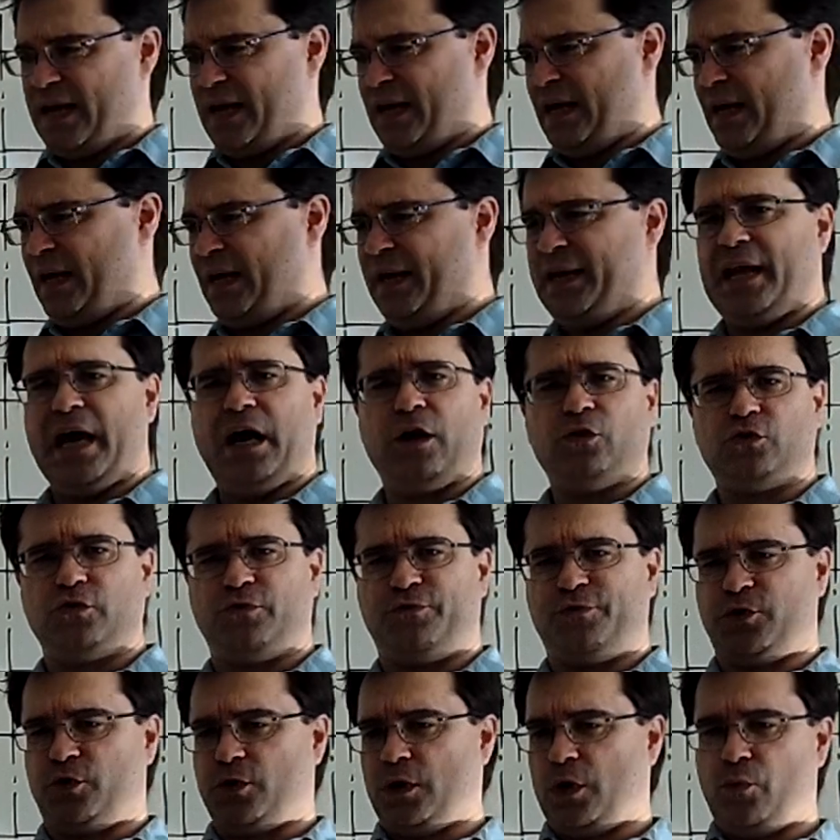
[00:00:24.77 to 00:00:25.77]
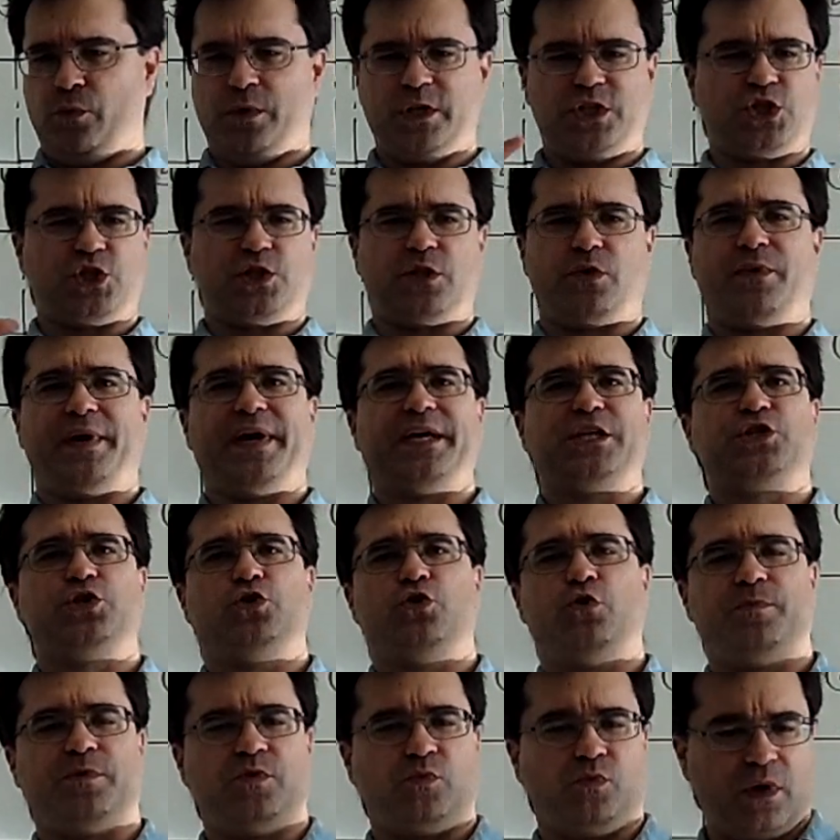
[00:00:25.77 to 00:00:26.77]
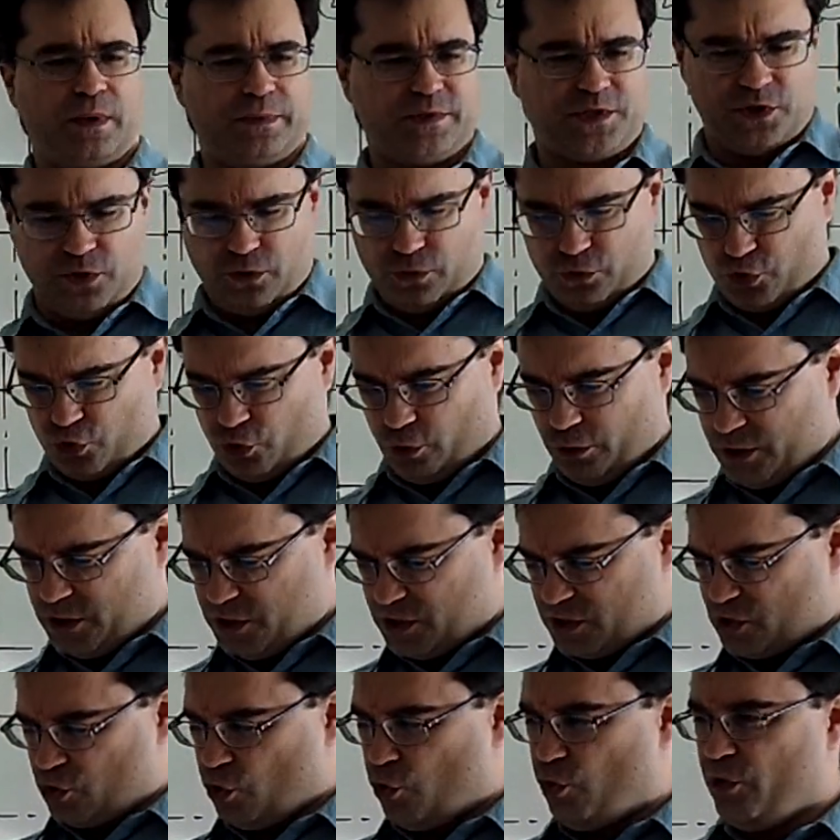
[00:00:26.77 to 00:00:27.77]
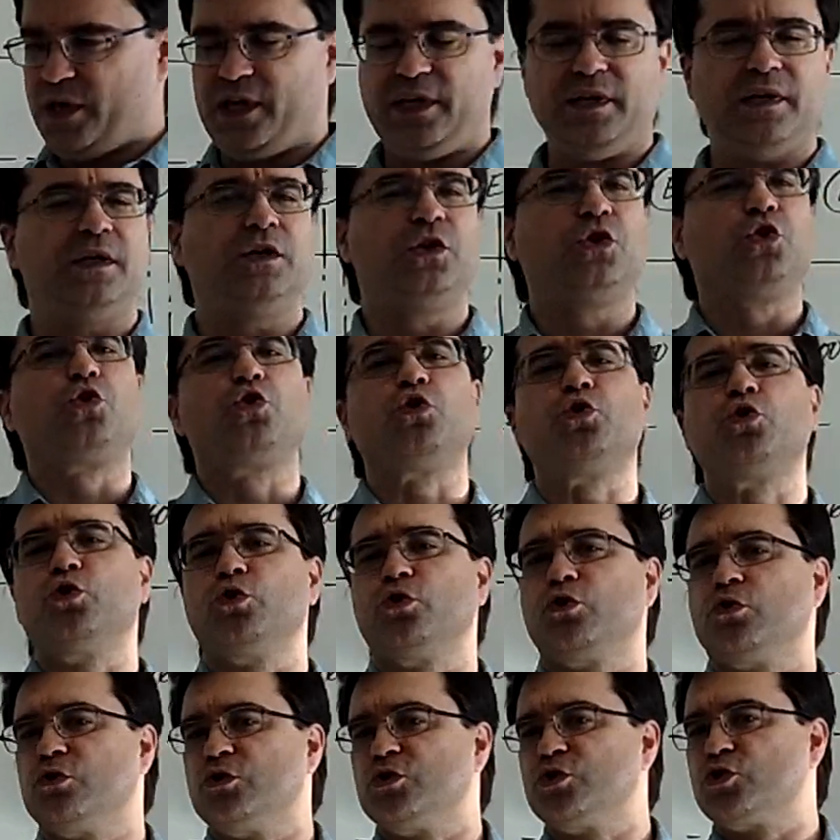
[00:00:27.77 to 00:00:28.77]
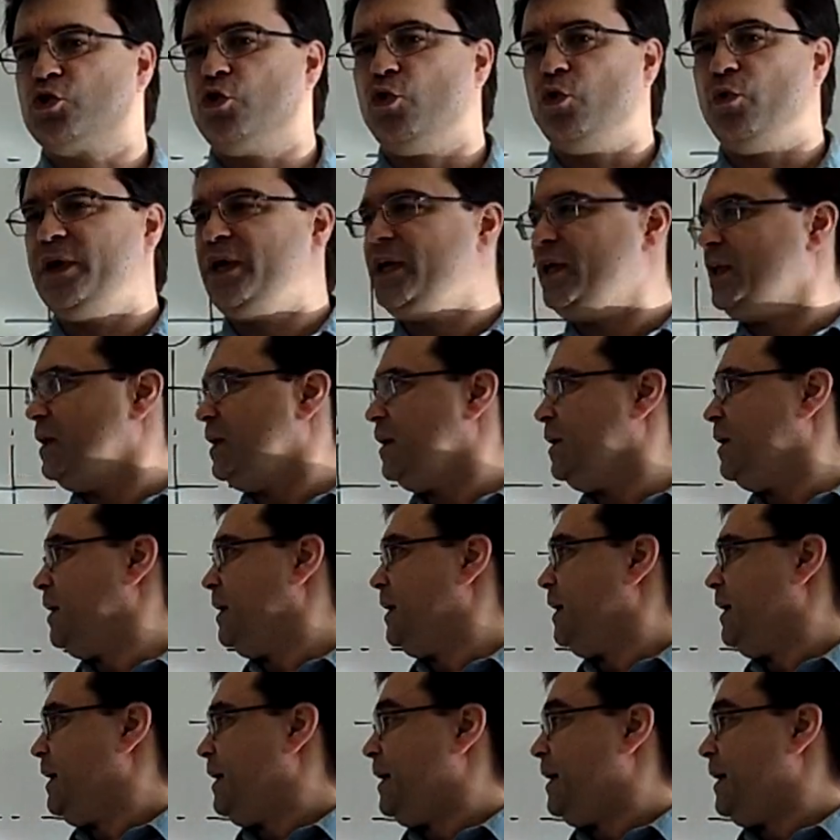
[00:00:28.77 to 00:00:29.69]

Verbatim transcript: uh, and how to figure out which direction open web steel joists go in, girders go in,